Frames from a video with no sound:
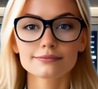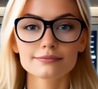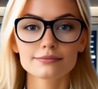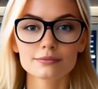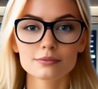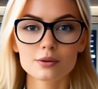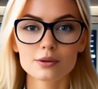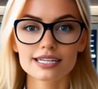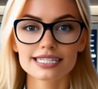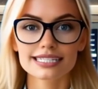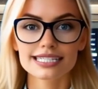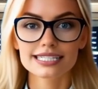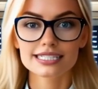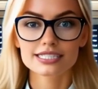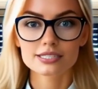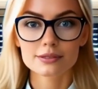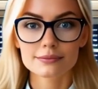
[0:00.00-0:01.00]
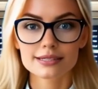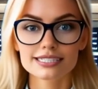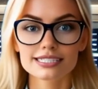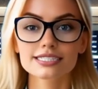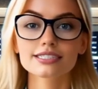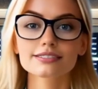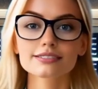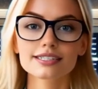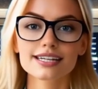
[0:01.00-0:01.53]
Forex instruments
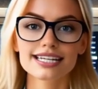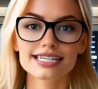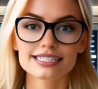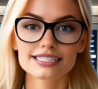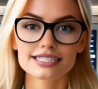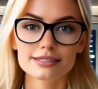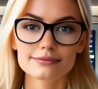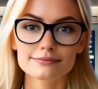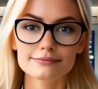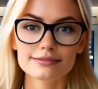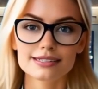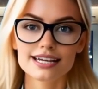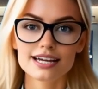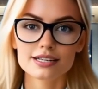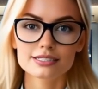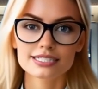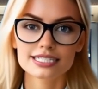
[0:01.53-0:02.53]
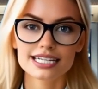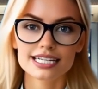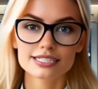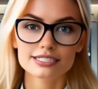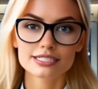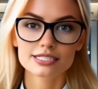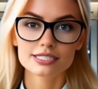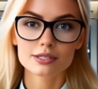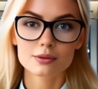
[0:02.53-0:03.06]
defined, clarity
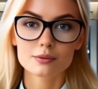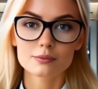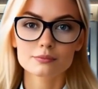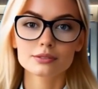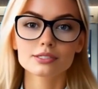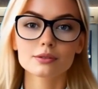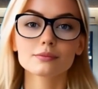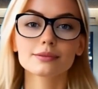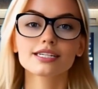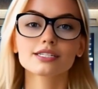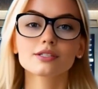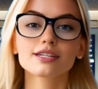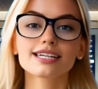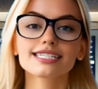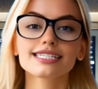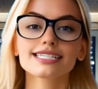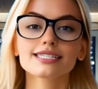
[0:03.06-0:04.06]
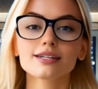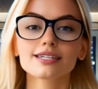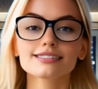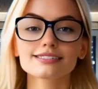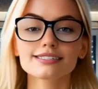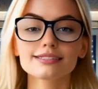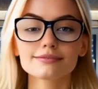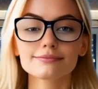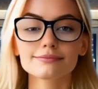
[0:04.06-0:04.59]
on the tools you'll be trading
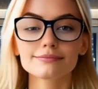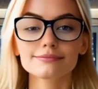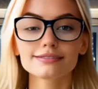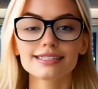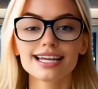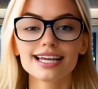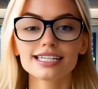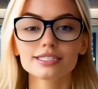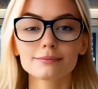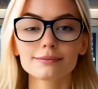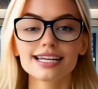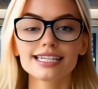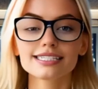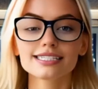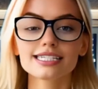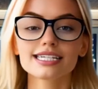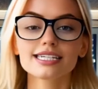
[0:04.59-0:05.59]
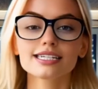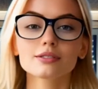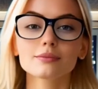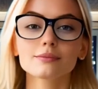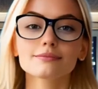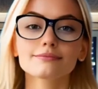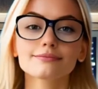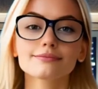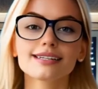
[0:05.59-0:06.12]
with. Cash back to you,
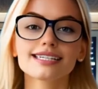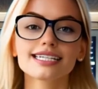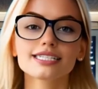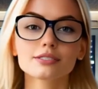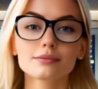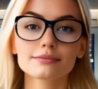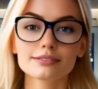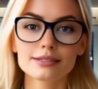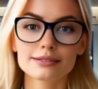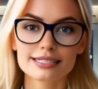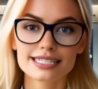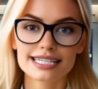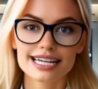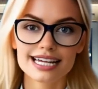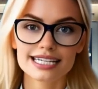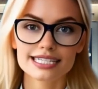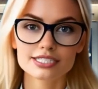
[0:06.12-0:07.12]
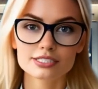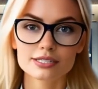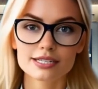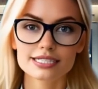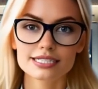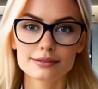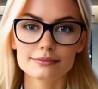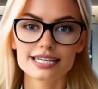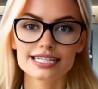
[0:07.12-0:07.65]
a little something extra
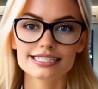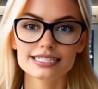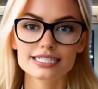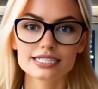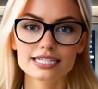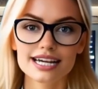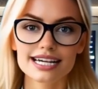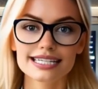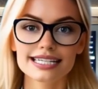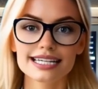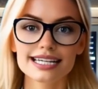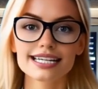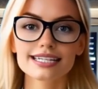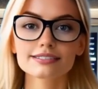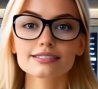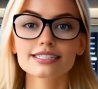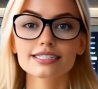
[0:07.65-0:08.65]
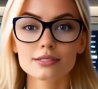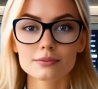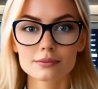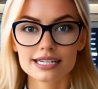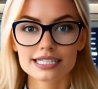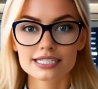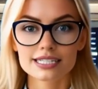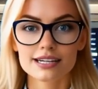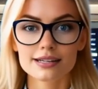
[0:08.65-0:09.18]
to make the journey even
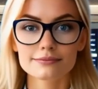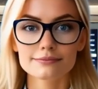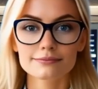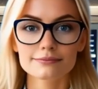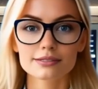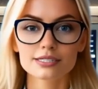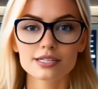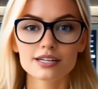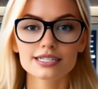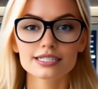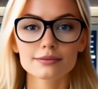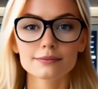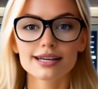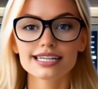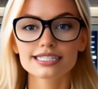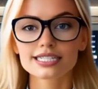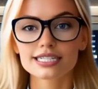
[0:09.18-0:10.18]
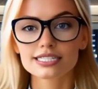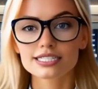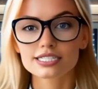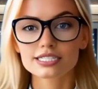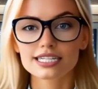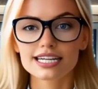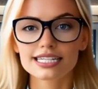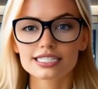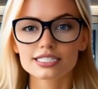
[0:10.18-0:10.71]
sweeter. Chart patterns
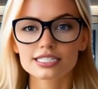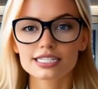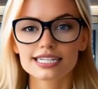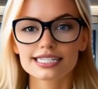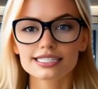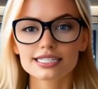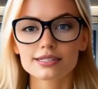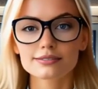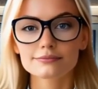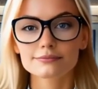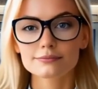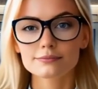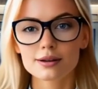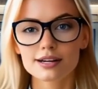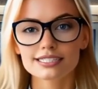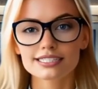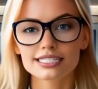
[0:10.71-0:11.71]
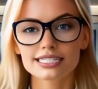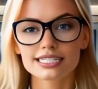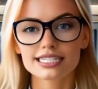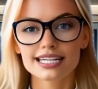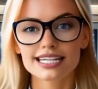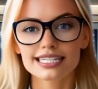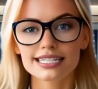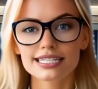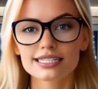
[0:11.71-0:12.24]
cheat sheet. Master
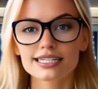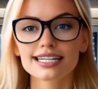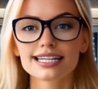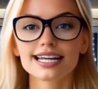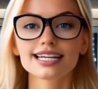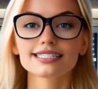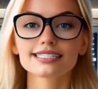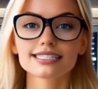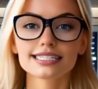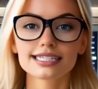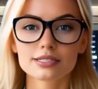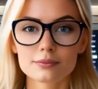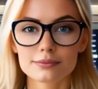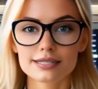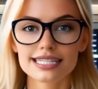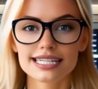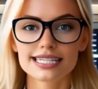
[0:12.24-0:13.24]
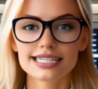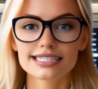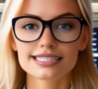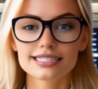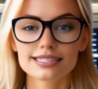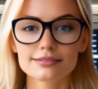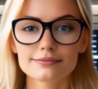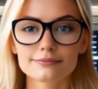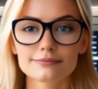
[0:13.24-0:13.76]
technical analysis with
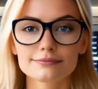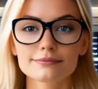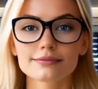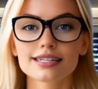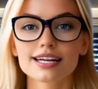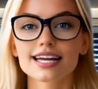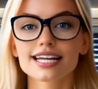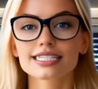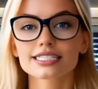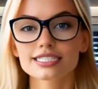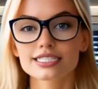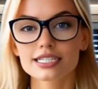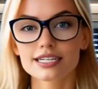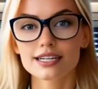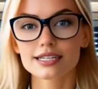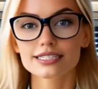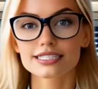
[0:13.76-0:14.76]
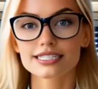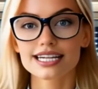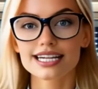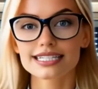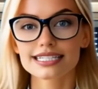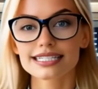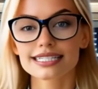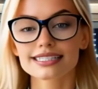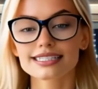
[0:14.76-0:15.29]
ease. Guide to lot
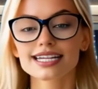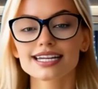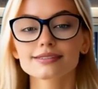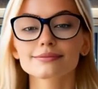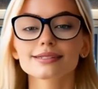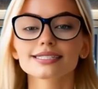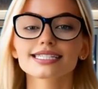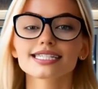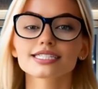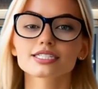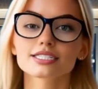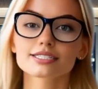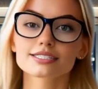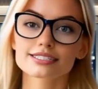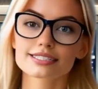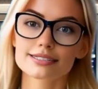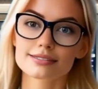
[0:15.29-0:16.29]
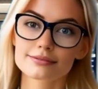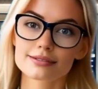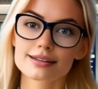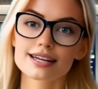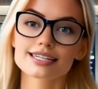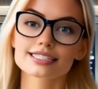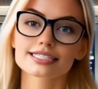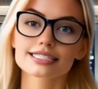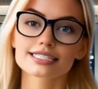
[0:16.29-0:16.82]
sizes and positions.
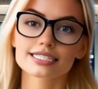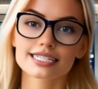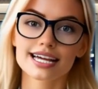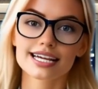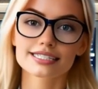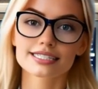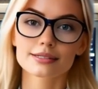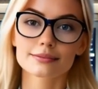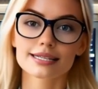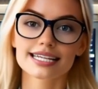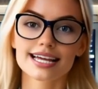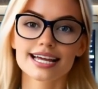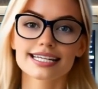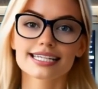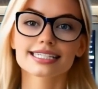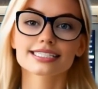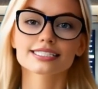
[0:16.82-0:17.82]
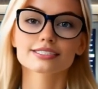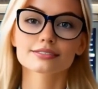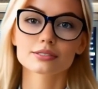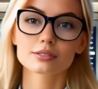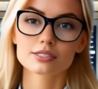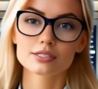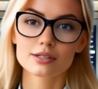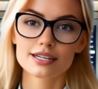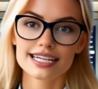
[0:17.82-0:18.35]
Understand the mechanics of
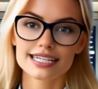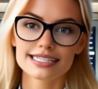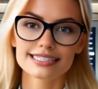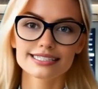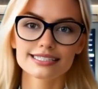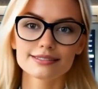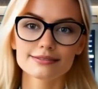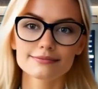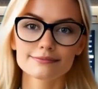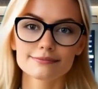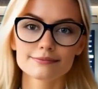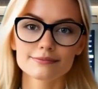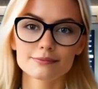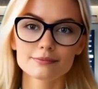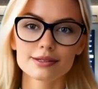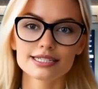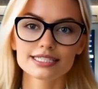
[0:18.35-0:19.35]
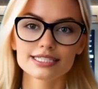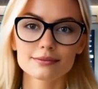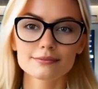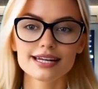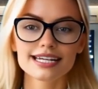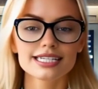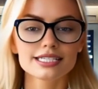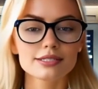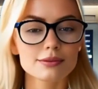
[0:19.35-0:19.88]
your trades. Risk
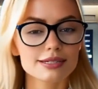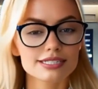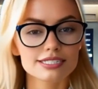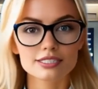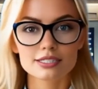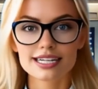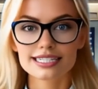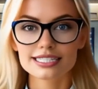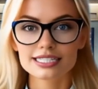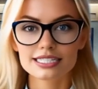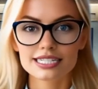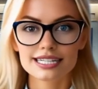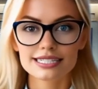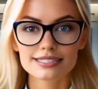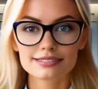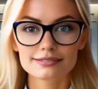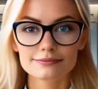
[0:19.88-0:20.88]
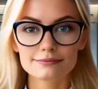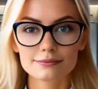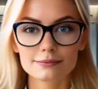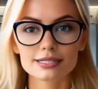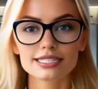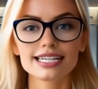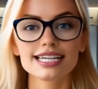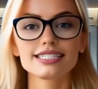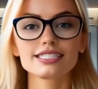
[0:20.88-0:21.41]
management strategy.
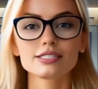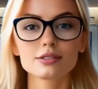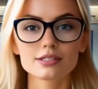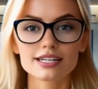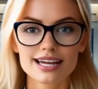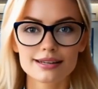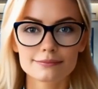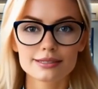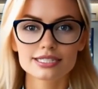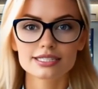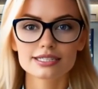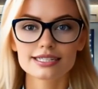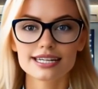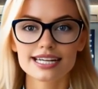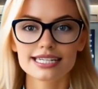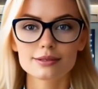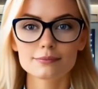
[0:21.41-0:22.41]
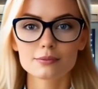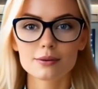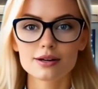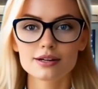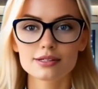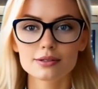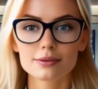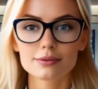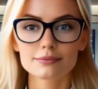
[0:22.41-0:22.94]
Protect your capital like a
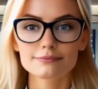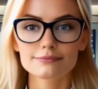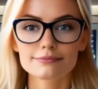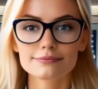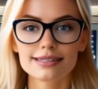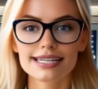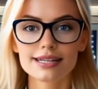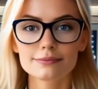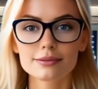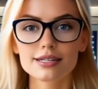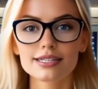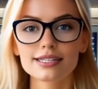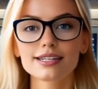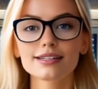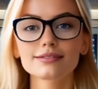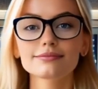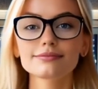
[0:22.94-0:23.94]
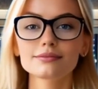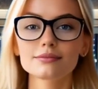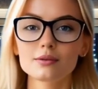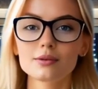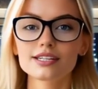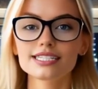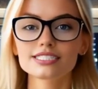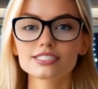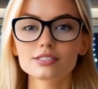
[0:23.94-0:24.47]
pro. Ebook,
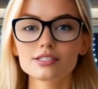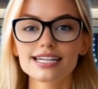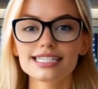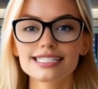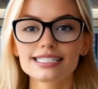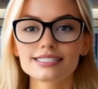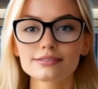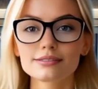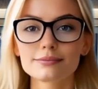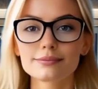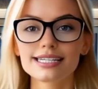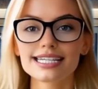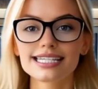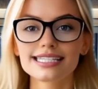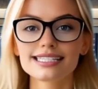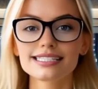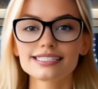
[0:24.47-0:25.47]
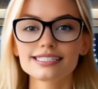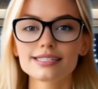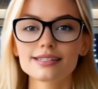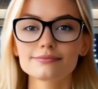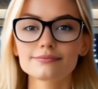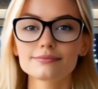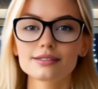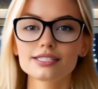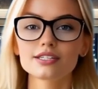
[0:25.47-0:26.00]
Forex Trading for Beginners,
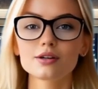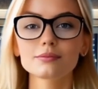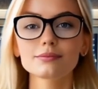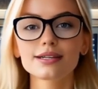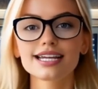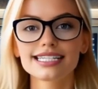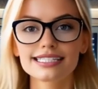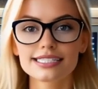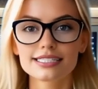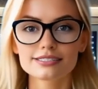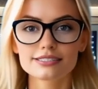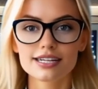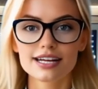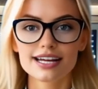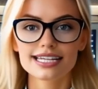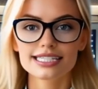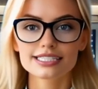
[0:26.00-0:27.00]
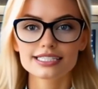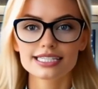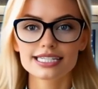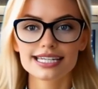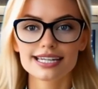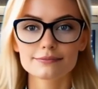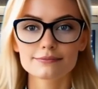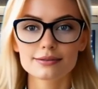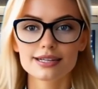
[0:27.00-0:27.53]
a comprehensive guide to
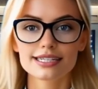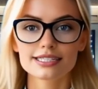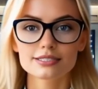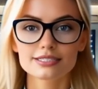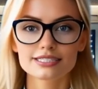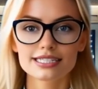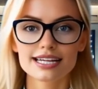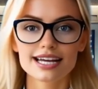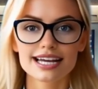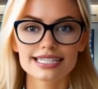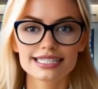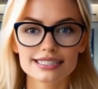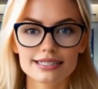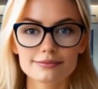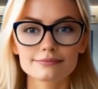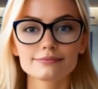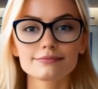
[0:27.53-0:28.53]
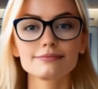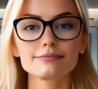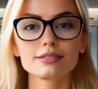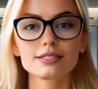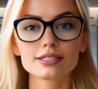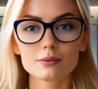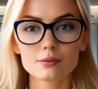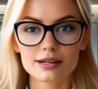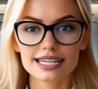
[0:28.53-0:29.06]
keep by your side.
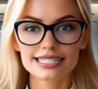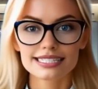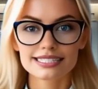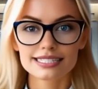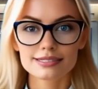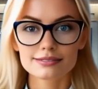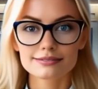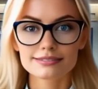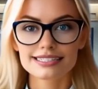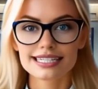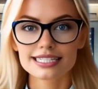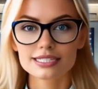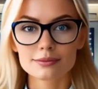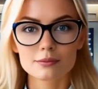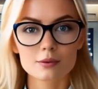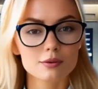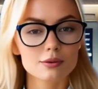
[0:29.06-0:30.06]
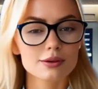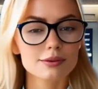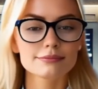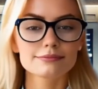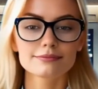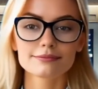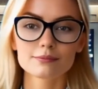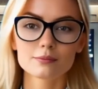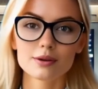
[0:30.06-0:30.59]
But wait, there's more.
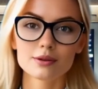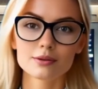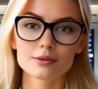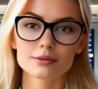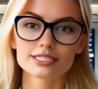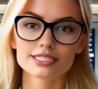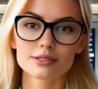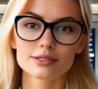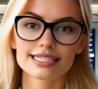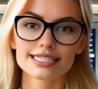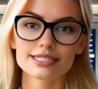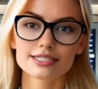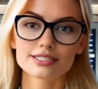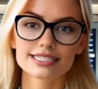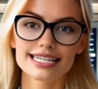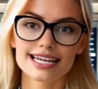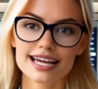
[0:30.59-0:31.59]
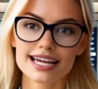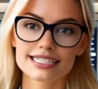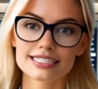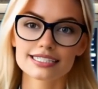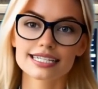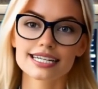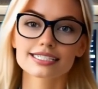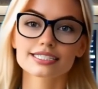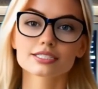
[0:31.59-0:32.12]
We're also including
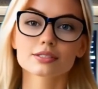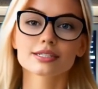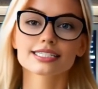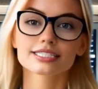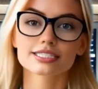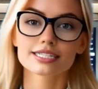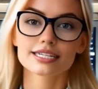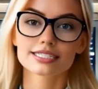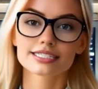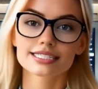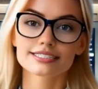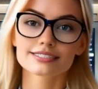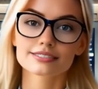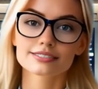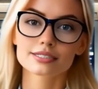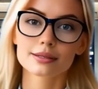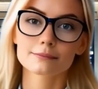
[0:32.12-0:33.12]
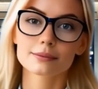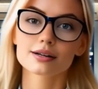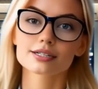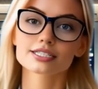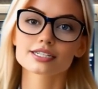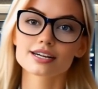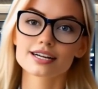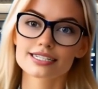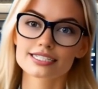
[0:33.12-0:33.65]
access to exclusive free
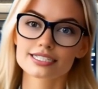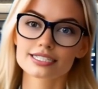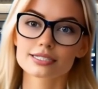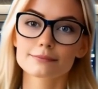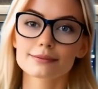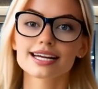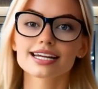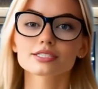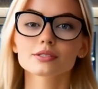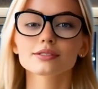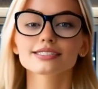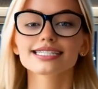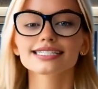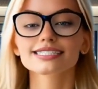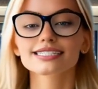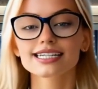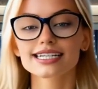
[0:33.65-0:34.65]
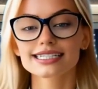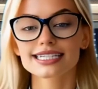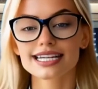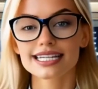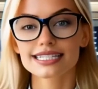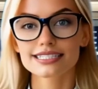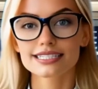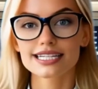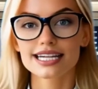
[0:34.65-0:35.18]
podcasts packed with insider
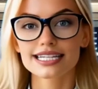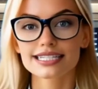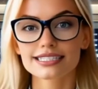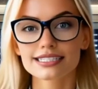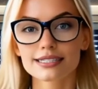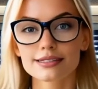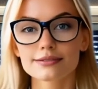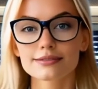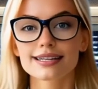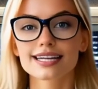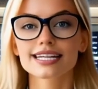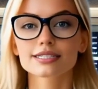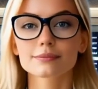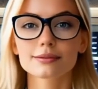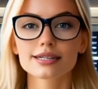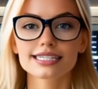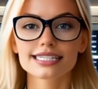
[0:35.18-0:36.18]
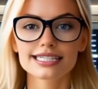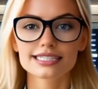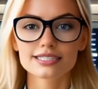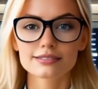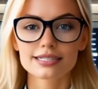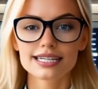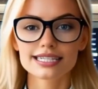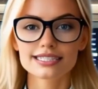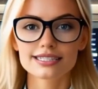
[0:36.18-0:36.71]
insights, expert
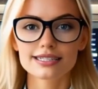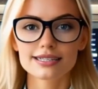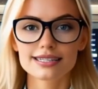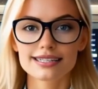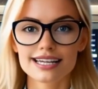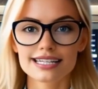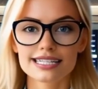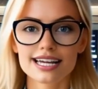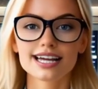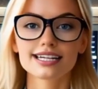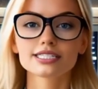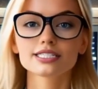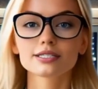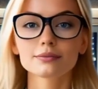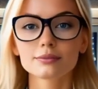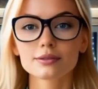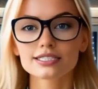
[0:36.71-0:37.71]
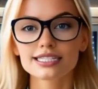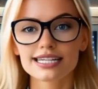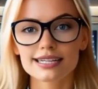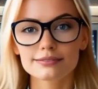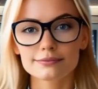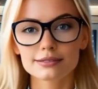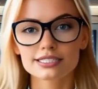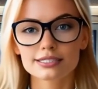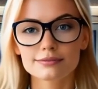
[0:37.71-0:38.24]
interviews, and actionable
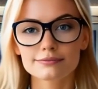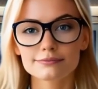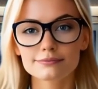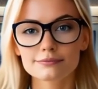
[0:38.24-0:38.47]
tips.